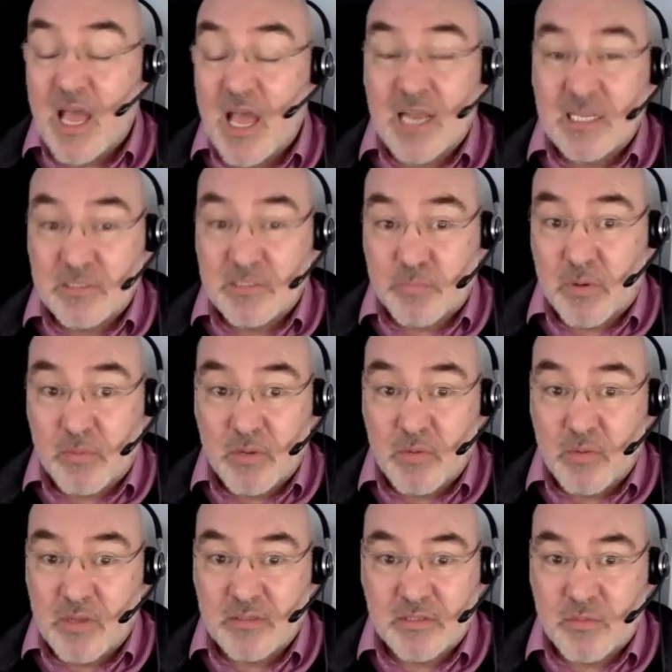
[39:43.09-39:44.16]
and it's probably
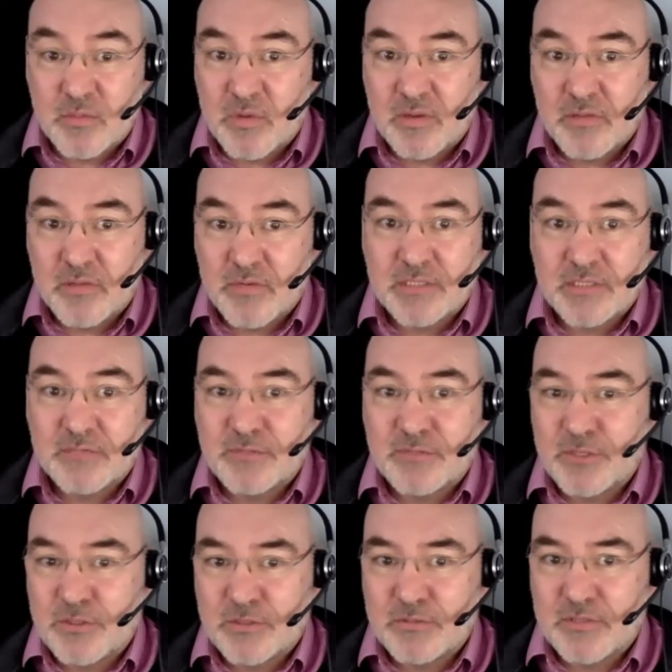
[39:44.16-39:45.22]
worth somewhere in the region of
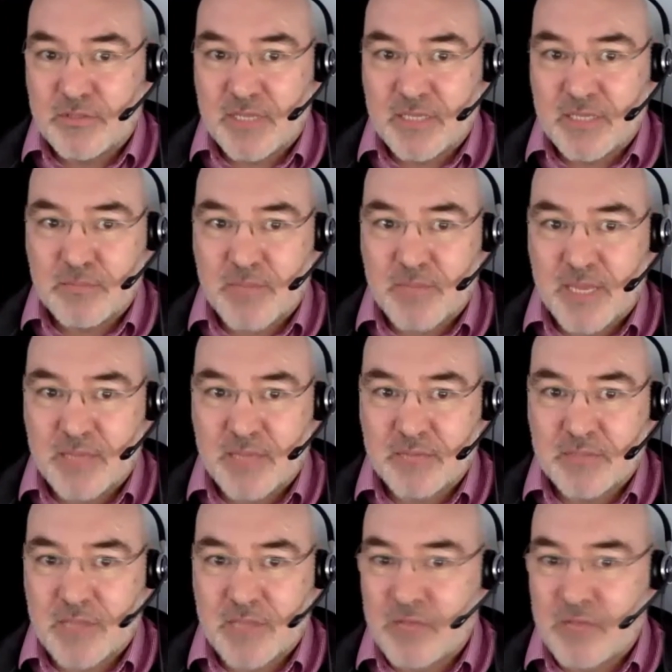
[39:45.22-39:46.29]

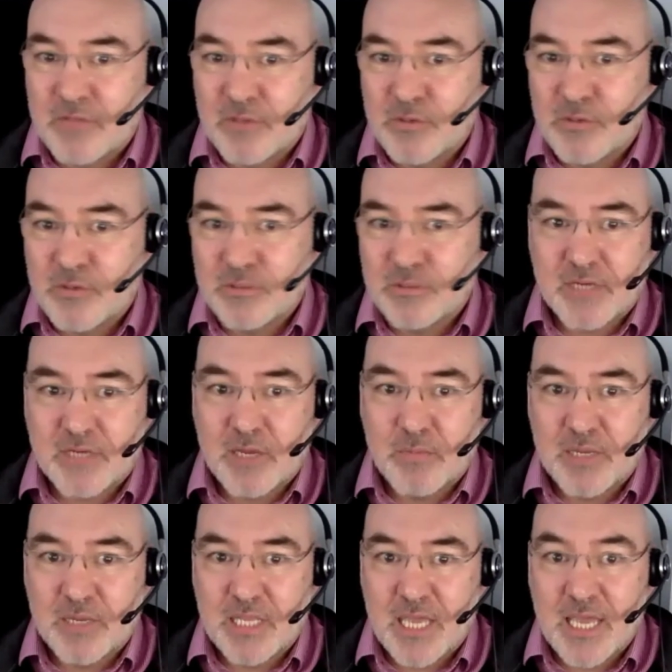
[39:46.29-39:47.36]
£200,000 over the course of a couple
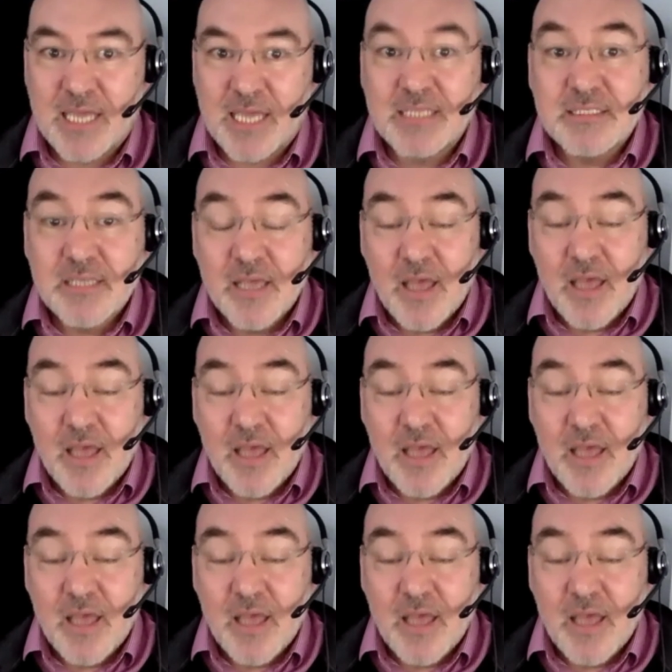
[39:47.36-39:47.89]
of years.